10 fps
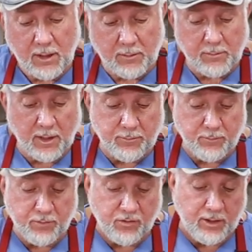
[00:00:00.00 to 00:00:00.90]
I'm,
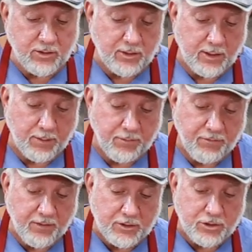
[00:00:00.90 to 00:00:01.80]
I'm seasoning up the
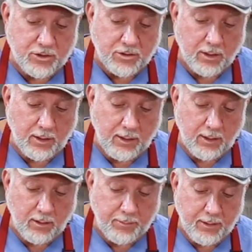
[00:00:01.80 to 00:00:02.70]
fish just a
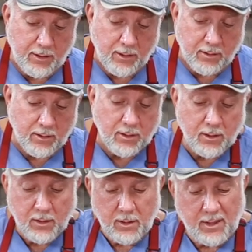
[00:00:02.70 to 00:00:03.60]
little bit here.
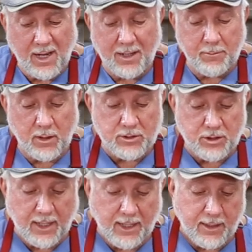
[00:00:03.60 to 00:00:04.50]
Not much,
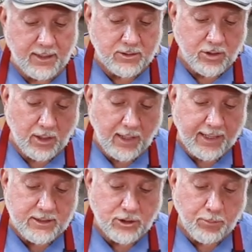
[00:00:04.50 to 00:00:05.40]
it's a
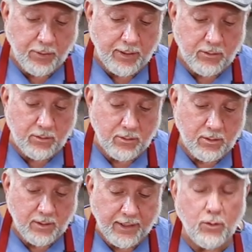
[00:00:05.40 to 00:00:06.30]
light sprinkle.
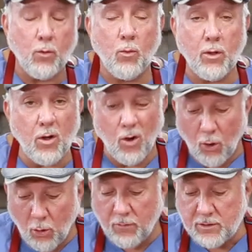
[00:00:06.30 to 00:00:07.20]
I don't wanna
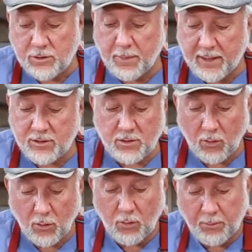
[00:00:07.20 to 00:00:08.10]
overspice the
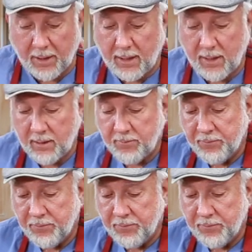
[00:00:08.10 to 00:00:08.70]
whole pot,